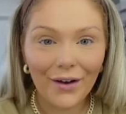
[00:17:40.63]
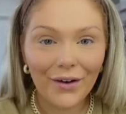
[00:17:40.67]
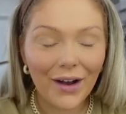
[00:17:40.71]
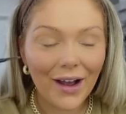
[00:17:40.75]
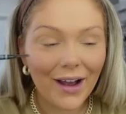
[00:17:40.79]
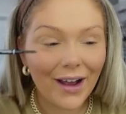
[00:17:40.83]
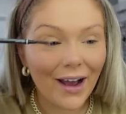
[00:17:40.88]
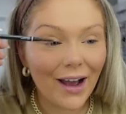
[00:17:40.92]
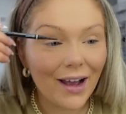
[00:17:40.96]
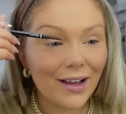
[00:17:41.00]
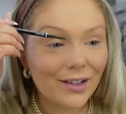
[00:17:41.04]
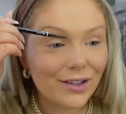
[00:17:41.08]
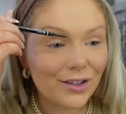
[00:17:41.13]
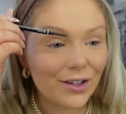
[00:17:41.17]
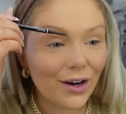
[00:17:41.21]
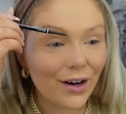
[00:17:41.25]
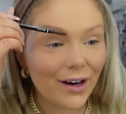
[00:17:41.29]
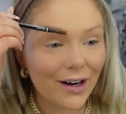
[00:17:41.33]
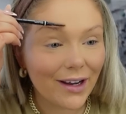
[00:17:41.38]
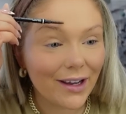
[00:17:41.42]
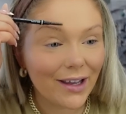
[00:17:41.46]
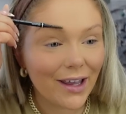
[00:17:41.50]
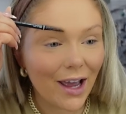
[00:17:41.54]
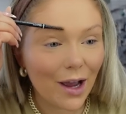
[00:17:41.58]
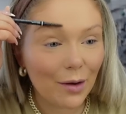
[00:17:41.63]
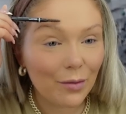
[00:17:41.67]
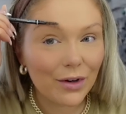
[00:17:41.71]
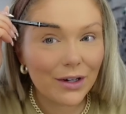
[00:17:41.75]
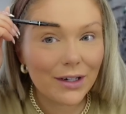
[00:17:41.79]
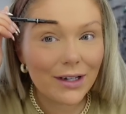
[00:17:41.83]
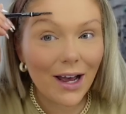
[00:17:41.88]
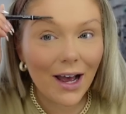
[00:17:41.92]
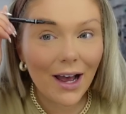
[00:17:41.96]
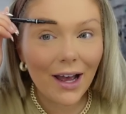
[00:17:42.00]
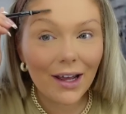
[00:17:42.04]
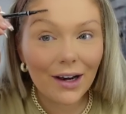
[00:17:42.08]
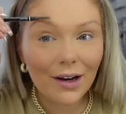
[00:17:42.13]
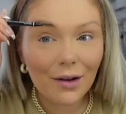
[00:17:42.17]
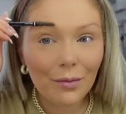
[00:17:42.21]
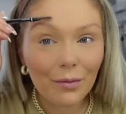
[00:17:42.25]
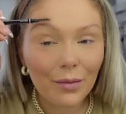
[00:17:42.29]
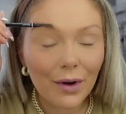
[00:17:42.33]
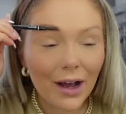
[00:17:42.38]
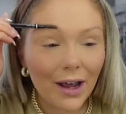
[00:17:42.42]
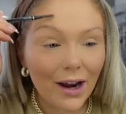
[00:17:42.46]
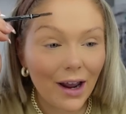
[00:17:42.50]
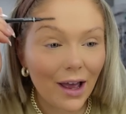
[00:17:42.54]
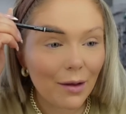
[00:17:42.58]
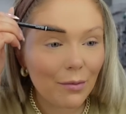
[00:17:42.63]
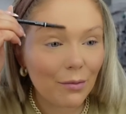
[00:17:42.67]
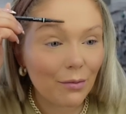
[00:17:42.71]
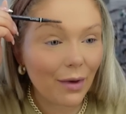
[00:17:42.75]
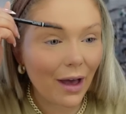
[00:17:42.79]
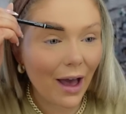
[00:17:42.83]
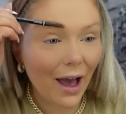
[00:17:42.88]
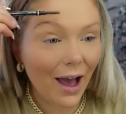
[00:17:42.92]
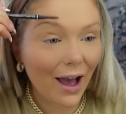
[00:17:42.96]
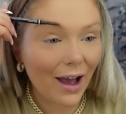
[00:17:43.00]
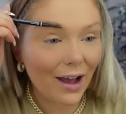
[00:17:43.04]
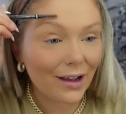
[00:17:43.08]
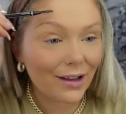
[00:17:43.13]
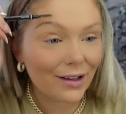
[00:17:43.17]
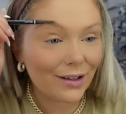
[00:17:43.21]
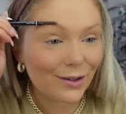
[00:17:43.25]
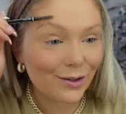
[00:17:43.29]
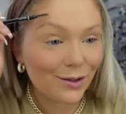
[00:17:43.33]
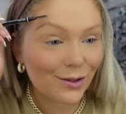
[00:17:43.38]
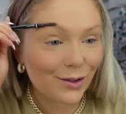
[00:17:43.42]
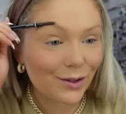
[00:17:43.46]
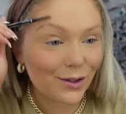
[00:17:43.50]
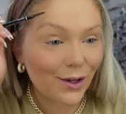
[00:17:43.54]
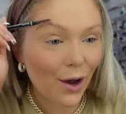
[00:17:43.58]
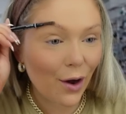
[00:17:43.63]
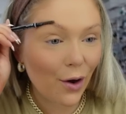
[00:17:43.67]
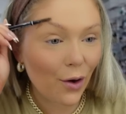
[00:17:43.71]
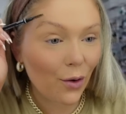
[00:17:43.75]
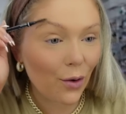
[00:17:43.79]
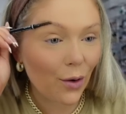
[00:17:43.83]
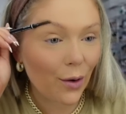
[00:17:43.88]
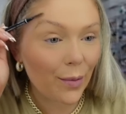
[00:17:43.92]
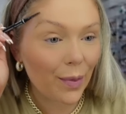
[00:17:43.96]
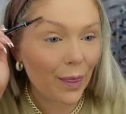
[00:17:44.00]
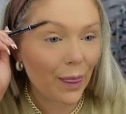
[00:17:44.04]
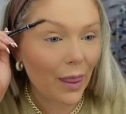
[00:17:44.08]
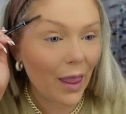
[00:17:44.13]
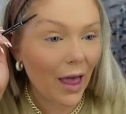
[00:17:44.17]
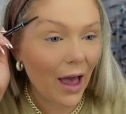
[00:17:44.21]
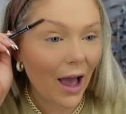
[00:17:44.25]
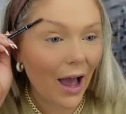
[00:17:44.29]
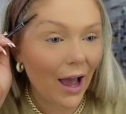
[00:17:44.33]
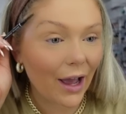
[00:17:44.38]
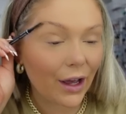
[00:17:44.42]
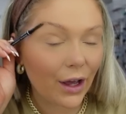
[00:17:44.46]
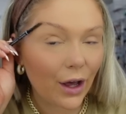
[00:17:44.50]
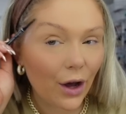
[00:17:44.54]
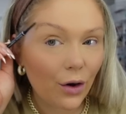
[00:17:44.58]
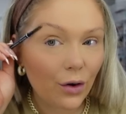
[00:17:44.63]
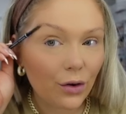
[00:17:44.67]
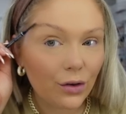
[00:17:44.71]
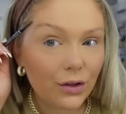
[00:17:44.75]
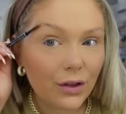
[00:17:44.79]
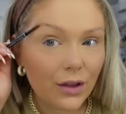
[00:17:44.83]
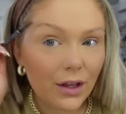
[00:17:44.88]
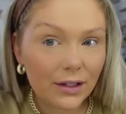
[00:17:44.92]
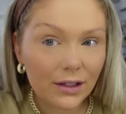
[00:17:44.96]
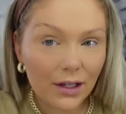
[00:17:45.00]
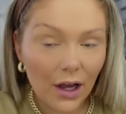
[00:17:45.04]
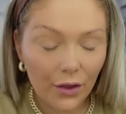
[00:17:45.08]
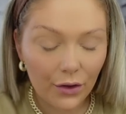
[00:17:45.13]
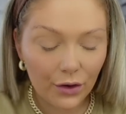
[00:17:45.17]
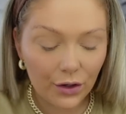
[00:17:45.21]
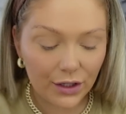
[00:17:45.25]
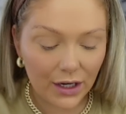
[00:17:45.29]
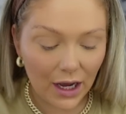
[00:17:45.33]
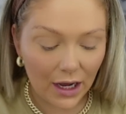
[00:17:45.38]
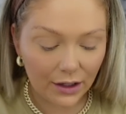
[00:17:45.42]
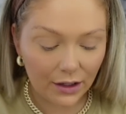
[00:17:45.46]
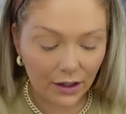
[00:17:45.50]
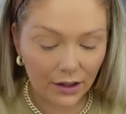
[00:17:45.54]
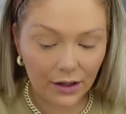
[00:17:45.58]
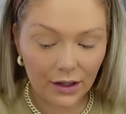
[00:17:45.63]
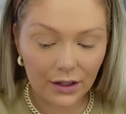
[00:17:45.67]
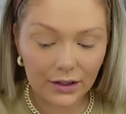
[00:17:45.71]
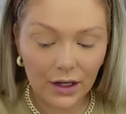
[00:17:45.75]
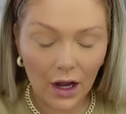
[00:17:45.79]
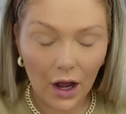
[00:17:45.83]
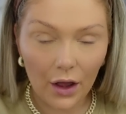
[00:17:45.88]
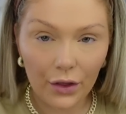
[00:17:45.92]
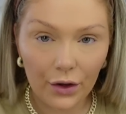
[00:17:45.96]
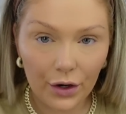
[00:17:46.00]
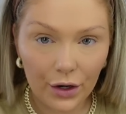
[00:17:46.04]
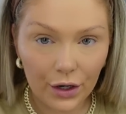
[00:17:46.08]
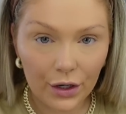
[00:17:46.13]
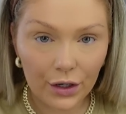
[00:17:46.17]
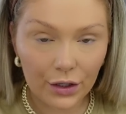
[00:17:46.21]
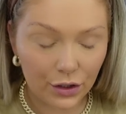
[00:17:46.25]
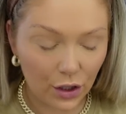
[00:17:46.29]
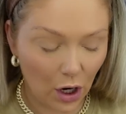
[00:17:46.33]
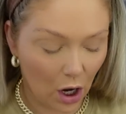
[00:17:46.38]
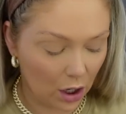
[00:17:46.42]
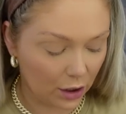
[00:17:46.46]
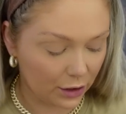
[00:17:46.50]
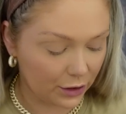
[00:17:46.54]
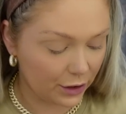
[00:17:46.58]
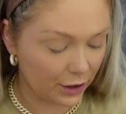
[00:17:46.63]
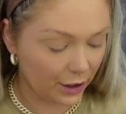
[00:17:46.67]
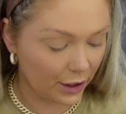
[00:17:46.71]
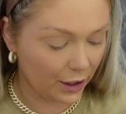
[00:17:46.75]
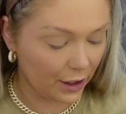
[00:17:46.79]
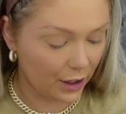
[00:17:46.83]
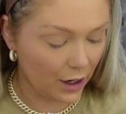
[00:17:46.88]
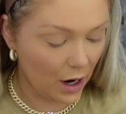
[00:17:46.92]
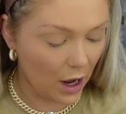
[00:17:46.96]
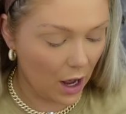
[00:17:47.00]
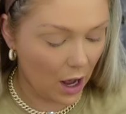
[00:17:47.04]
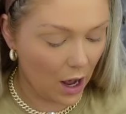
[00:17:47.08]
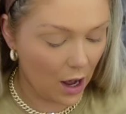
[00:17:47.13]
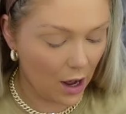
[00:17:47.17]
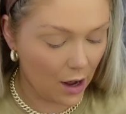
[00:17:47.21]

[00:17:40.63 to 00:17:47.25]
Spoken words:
Okay guys, sorry, camera died, but I'm back. So I go this other doctor,